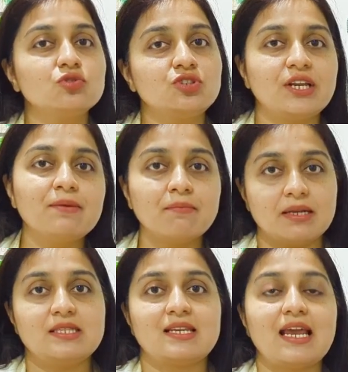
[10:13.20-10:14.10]
to 3
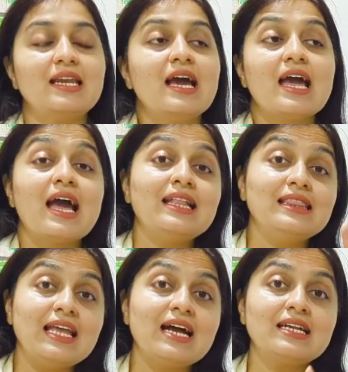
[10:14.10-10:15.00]
months, right?
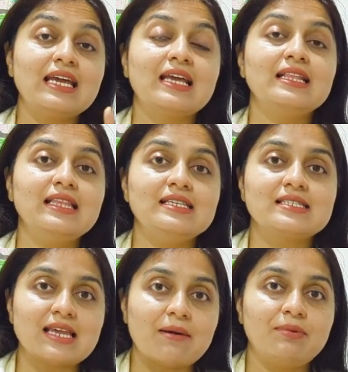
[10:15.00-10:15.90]
And they are taking
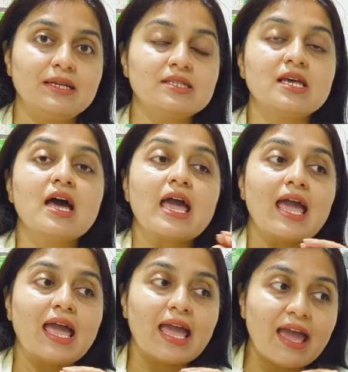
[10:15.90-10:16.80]
these tablets
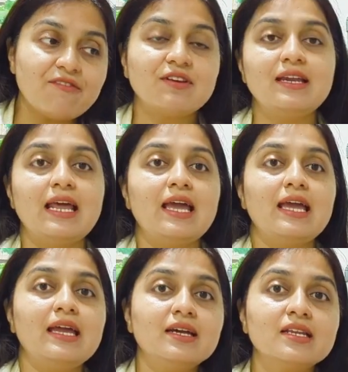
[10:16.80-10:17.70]
every
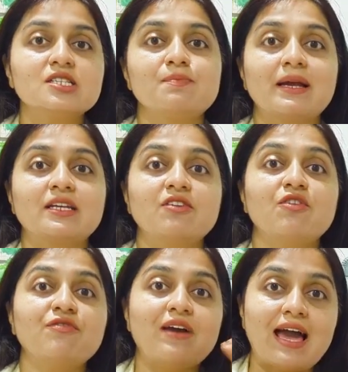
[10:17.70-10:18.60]
day, irrespective
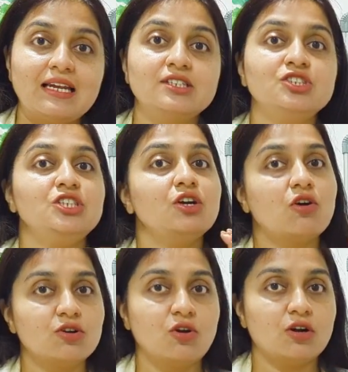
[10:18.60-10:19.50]
of allergy
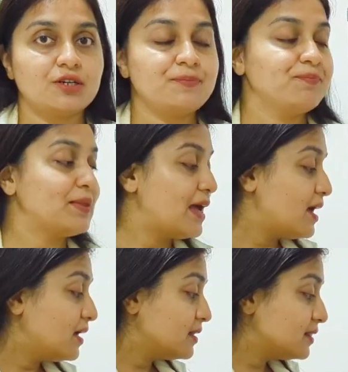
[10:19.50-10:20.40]
or not.
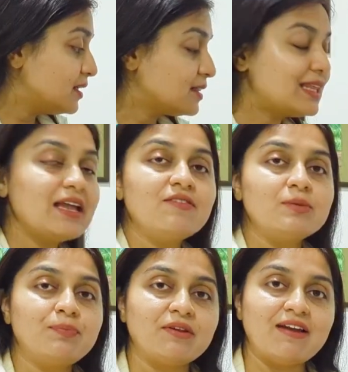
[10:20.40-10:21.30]
The thing
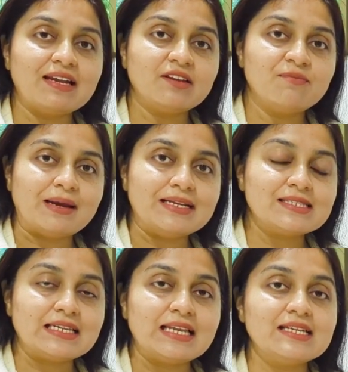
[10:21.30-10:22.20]
with preventive
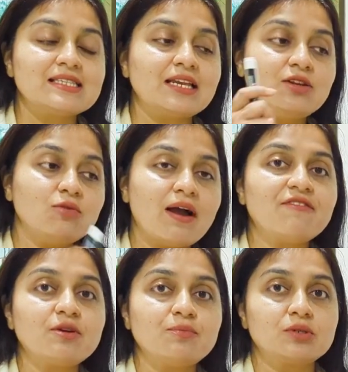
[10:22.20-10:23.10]
medicine is that you
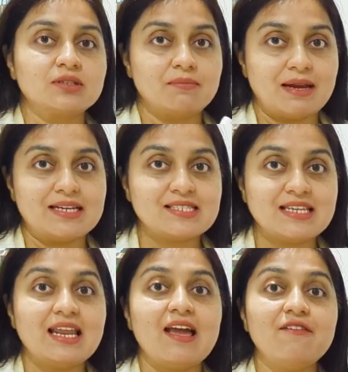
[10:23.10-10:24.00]
have to put the
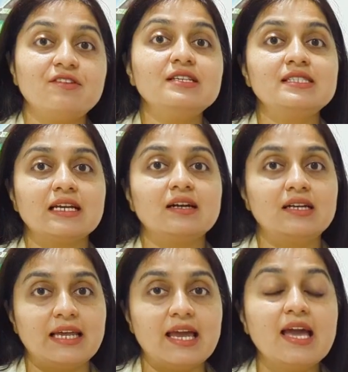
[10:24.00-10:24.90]
medicine every
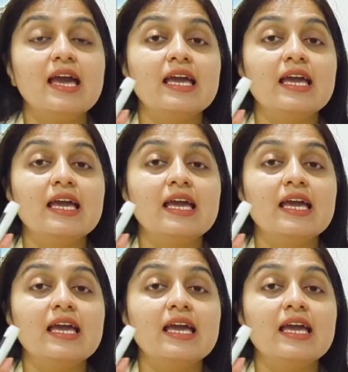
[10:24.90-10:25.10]
single day,